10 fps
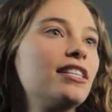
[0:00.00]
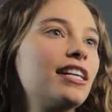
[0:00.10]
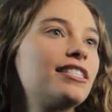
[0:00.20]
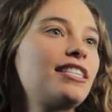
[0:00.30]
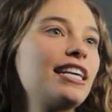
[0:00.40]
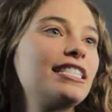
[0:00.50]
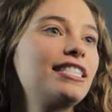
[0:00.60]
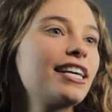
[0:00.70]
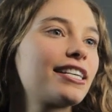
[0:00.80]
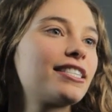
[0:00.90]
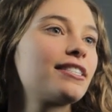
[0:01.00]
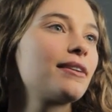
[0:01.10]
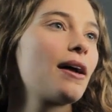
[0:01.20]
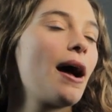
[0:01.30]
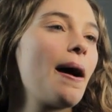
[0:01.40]
let's say, six
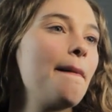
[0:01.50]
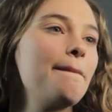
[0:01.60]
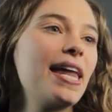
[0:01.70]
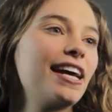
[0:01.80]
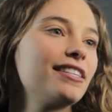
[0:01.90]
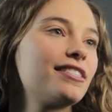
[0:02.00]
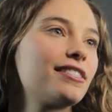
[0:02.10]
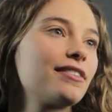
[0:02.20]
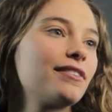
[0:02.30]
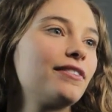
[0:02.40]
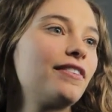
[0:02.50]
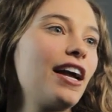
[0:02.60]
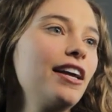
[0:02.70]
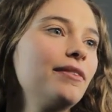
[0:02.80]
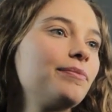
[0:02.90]
um, minutes,
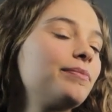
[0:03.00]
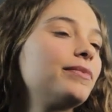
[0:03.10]
right?